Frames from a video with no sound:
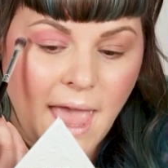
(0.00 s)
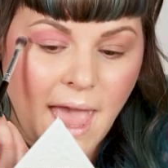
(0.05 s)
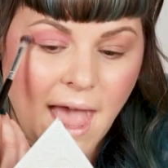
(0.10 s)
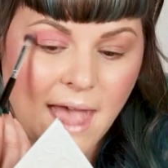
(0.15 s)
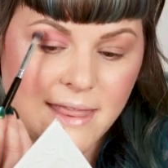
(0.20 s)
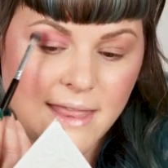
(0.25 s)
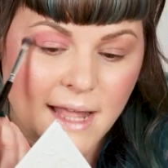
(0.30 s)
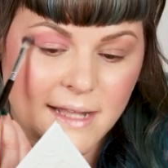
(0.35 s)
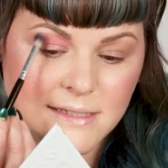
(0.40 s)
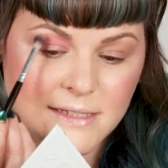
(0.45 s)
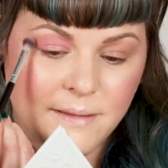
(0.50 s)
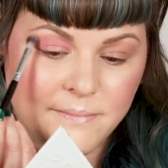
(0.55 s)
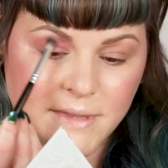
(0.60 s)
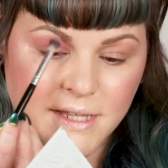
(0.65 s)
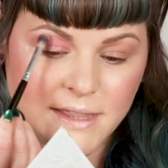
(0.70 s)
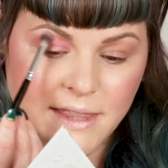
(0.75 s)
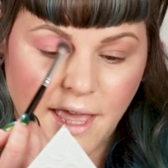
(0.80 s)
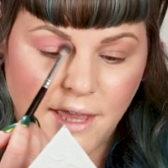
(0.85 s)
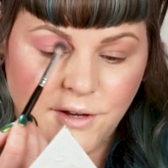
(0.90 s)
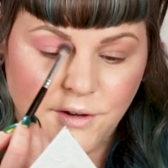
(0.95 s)
And that's
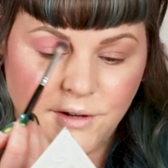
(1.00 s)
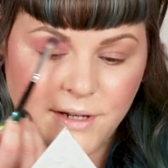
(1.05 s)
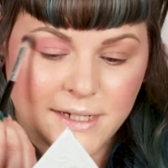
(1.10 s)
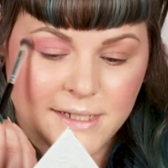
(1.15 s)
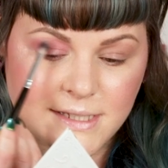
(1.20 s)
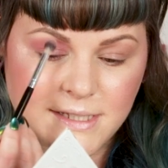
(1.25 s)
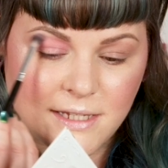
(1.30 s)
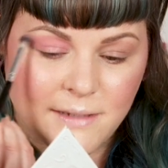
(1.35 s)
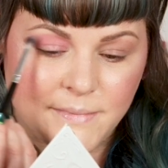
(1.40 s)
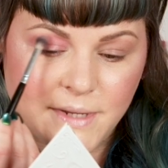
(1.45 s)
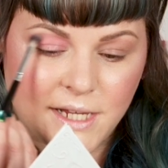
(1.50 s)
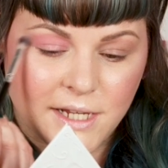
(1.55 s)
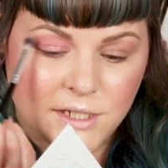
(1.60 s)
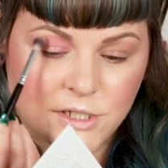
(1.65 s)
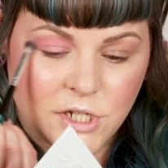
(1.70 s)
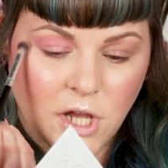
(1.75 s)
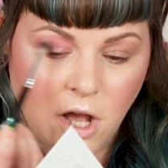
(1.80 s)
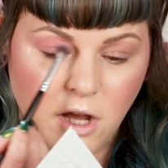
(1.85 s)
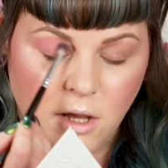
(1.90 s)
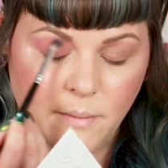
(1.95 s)
something that you're gonna see me
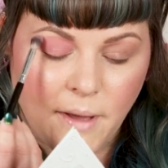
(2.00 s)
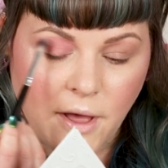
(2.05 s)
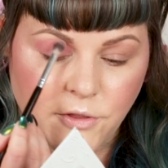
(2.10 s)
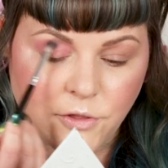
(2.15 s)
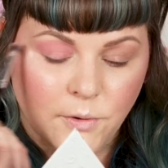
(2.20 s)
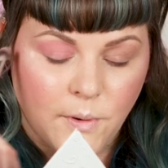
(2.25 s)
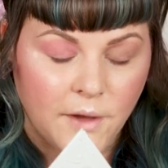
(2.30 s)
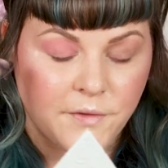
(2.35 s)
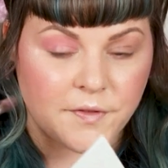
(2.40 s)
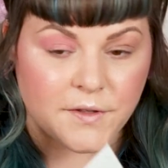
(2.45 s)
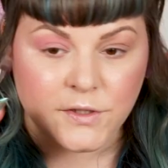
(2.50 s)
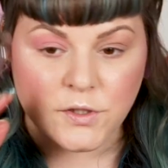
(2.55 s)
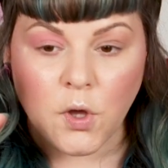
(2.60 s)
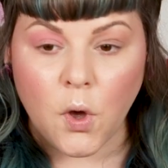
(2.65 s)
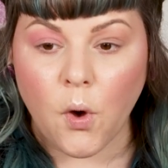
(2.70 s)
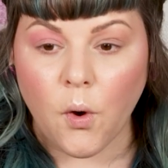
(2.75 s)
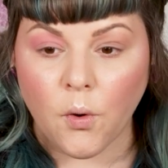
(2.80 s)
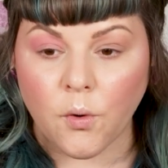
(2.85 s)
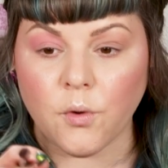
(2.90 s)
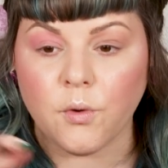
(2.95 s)
talk about throughout this
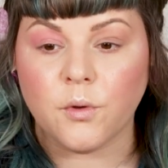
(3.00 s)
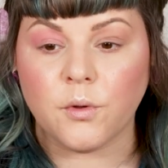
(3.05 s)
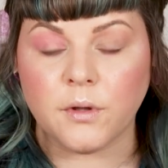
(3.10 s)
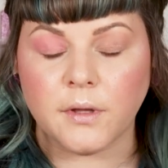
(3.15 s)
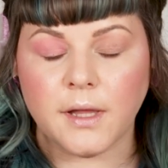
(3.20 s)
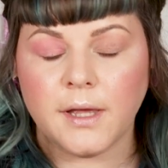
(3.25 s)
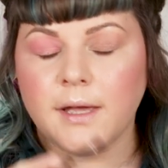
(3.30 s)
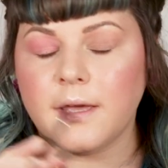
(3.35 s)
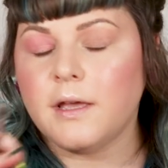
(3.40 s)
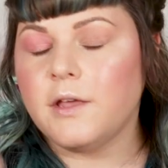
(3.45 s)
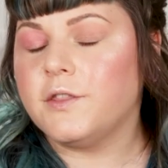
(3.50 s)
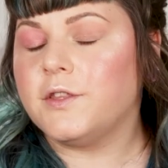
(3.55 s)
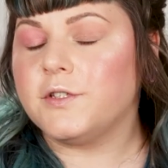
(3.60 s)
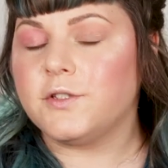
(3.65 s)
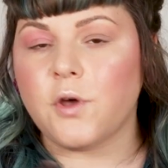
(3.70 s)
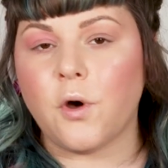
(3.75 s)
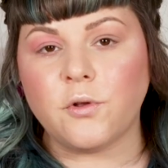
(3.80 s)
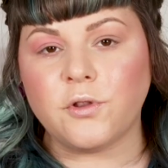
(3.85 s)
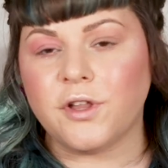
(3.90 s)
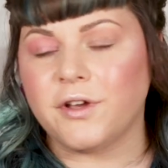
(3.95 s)
whole
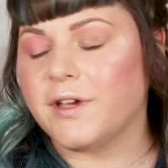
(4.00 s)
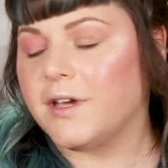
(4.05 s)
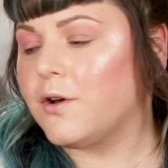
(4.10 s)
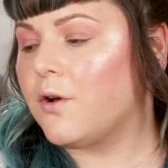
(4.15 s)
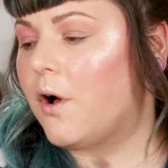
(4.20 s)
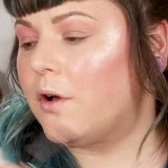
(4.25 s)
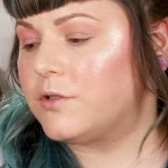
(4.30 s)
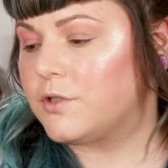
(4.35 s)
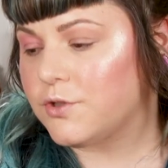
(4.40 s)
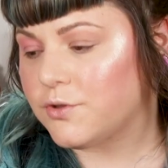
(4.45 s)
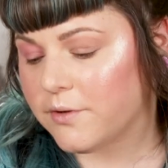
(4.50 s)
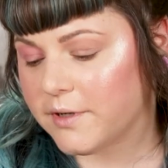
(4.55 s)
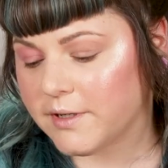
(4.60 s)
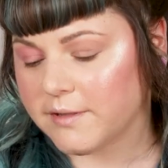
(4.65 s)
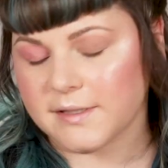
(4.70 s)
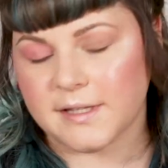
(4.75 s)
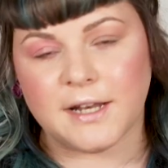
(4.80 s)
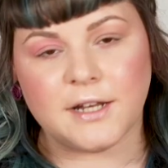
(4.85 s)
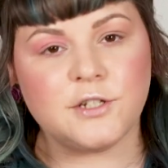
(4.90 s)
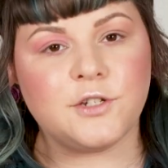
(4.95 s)
look and all
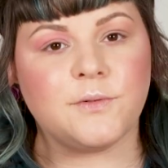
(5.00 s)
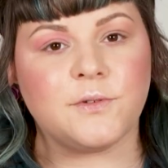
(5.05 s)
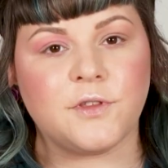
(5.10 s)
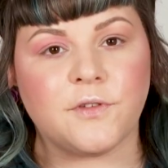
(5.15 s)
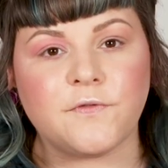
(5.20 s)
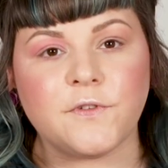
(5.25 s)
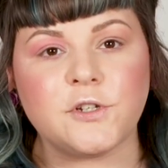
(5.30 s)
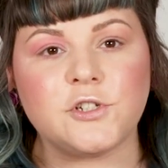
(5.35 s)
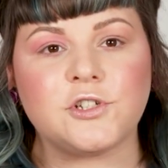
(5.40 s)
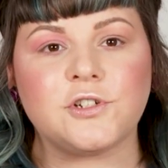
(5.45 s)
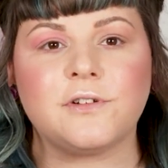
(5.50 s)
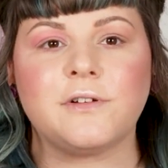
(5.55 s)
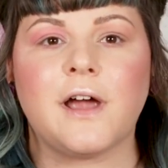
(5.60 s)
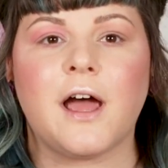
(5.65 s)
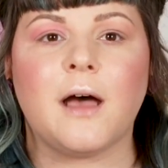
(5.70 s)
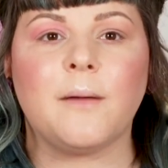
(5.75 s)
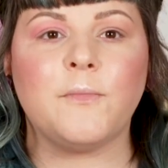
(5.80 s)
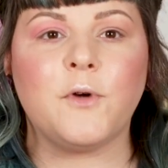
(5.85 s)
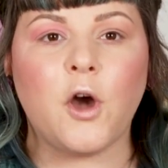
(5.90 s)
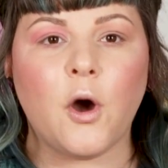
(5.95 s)
tutorials that I do in the future.
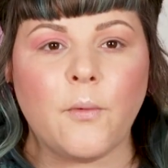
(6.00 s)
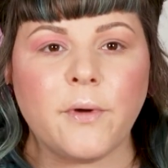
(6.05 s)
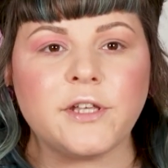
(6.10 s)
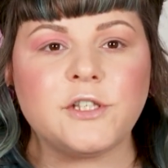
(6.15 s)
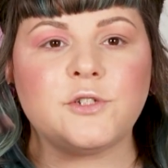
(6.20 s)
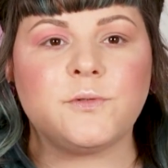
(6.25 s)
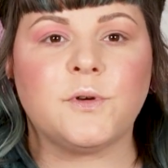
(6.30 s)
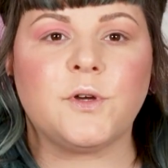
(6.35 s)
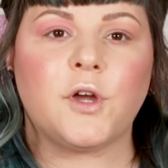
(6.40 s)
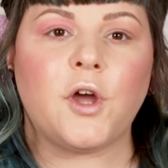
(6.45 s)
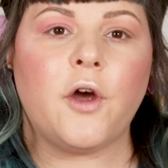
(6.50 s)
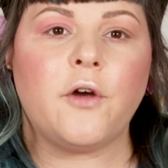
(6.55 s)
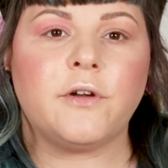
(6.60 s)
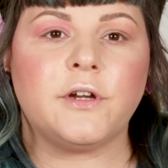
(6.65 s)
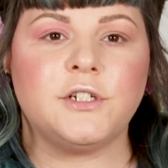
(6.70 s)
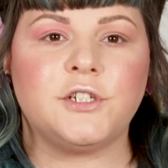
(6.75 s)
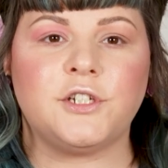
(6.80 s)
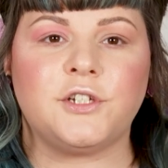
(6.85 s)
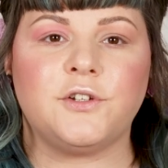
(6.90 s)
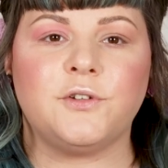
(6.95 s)
I'm going to
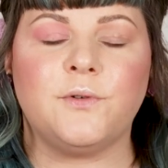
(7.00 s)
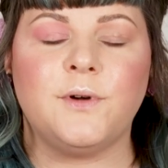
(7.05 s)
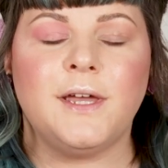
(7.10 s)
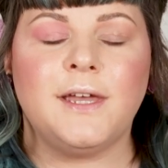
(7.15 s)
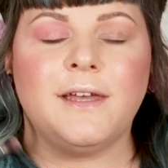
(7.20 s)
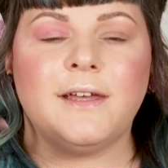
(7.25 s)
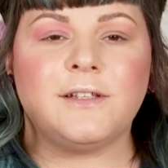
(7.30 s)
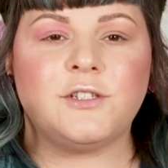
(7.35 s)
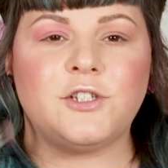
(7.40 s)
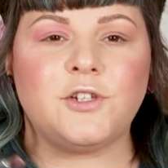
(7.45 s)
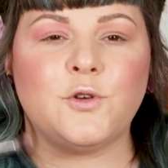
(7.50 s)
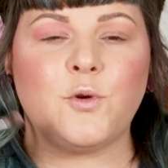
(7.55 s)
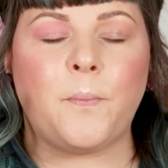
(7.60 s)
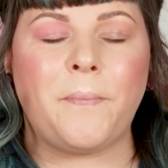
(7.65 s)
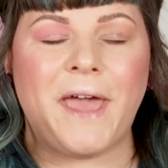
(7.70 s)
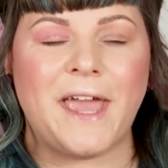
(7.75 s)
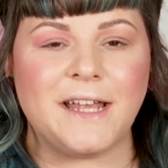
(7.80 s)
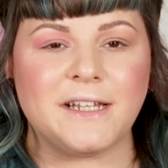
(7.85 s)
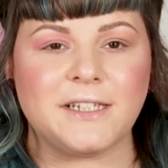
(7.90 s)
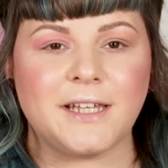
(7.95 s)
encourage you to
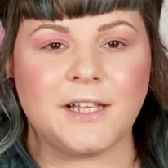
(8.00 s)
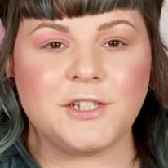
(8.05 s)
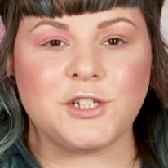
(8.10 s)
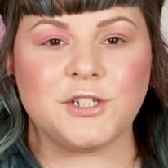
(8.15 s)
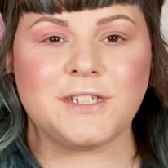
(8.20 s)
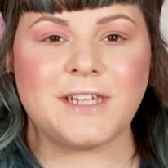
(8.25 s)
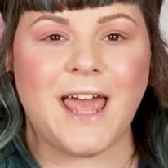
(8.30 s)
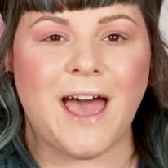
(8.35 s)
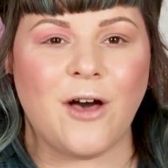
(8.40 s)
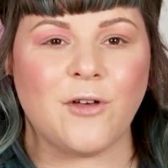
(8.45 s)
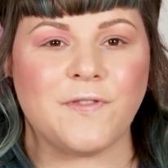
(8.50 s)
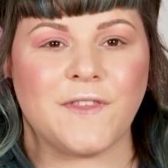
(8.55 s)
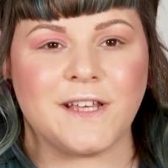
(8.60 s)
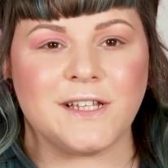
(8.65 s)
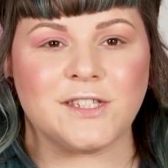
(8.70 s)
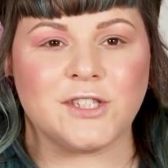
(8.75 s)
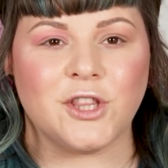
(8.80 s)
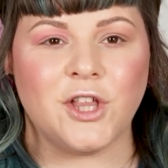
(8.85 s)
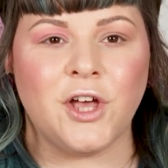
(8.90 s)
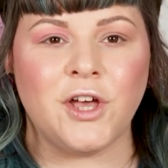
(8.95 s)
pay attention to how
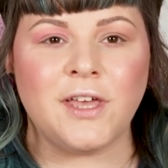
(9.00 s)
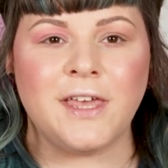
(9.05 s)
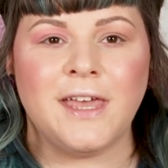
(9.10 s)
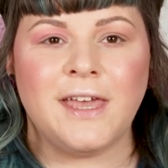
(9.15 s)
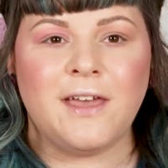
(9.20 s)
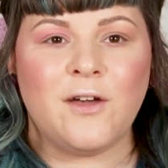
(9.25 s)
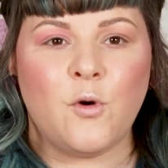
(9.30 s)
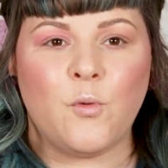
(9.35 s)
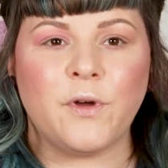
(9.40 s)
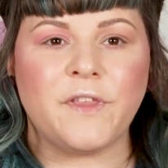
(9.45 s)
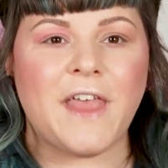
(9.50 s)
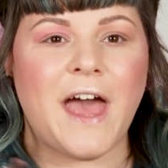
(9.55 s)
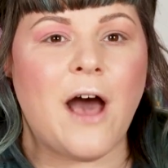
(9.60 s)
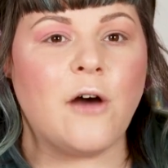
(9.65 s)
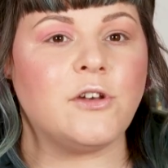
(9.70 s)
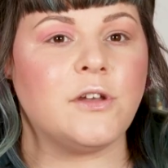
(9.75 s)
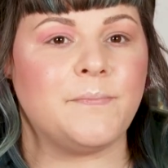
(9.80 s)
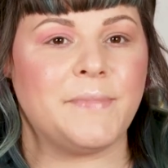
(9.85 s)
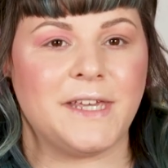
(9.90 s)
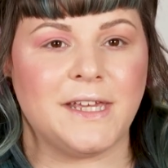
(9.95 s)
things look
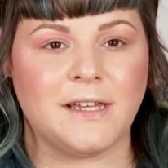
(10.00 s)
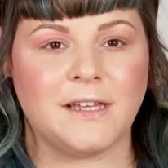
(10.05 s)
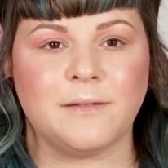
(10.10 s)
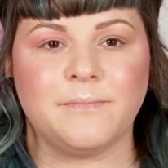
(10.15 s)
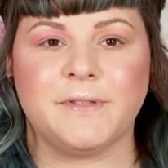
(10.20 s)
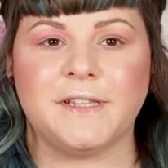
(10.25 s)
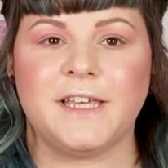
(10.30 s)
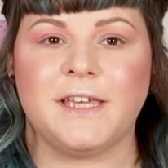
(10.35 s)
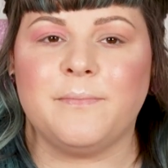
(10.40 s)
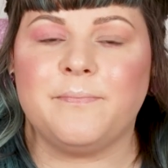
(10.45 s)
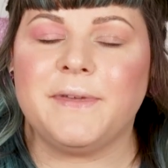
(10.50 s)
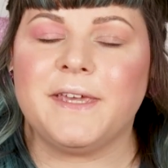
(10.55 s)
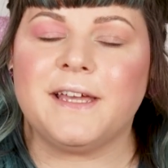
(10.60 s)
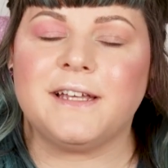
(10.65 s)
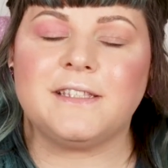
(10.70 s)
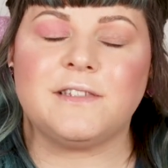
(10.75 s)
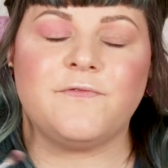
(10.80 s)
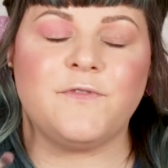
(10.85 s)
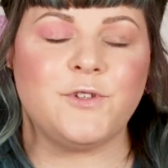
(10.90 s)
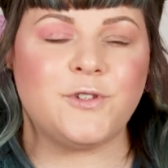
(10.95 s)
without it being complete.
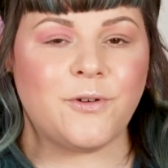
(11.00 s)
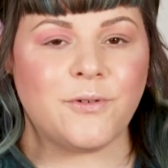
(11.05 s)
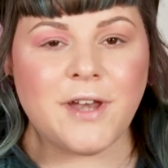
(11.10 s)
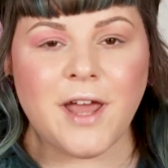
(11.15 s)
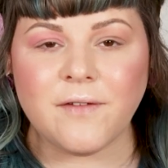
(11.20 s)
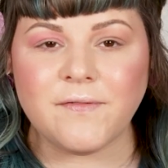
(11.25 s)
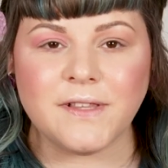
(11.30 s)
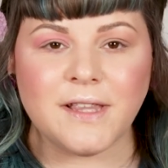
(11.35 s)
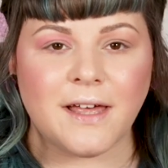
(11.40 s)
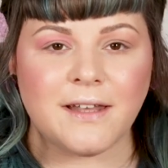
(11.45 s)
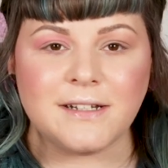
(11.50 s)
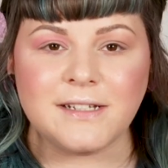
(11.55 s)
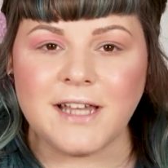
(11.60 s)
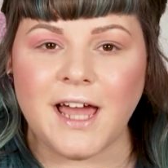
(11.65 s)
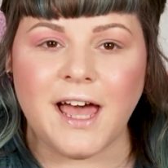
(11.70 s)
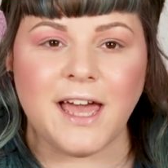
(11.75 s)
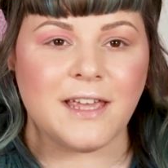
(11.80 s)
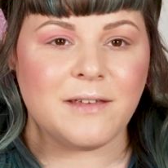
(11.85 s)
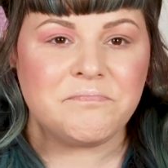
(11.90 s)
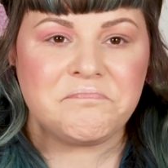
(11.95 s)
Because if you don't have a lot of
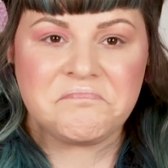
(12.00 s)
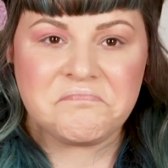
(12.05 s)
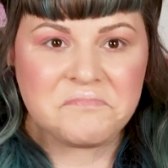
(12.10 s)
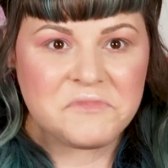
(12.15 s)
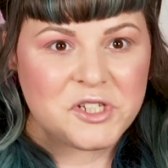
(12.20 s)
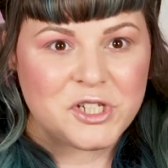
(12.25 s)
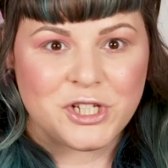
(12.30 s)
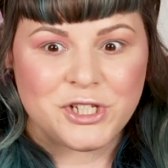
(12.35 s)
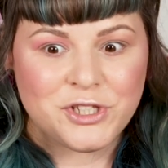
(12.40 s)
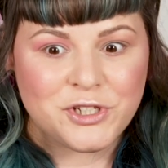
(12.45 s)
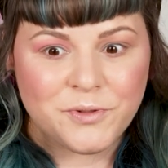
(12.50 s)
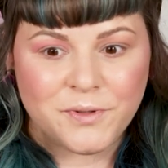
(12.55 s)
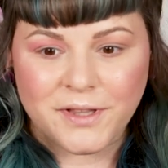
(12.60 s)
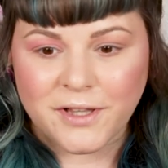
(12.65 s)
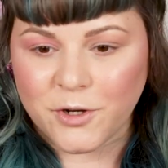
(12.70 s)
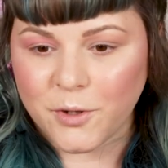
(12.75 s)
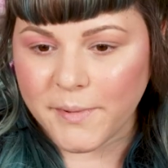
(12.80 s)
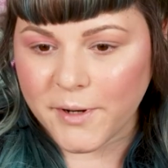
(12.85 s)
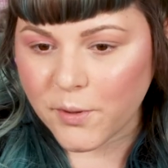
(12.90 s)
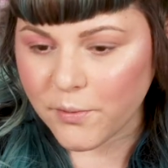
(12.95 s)
time, just do a
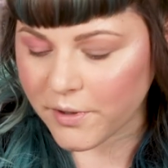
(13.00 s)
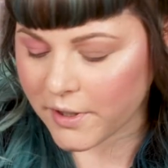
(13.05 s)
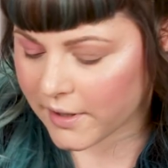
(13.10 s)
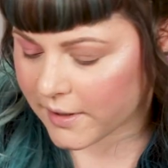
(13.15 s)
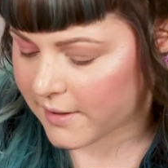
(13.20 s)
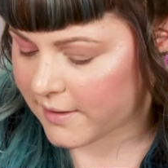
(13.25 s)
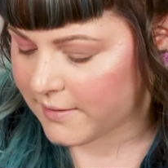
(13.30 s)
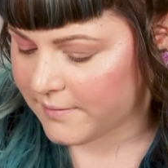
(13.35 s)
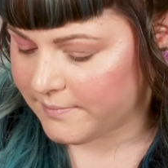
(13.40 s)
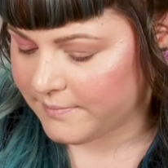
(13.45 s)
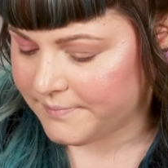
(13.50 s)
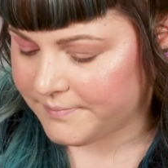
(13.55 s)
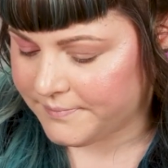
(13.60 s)
little bit of work.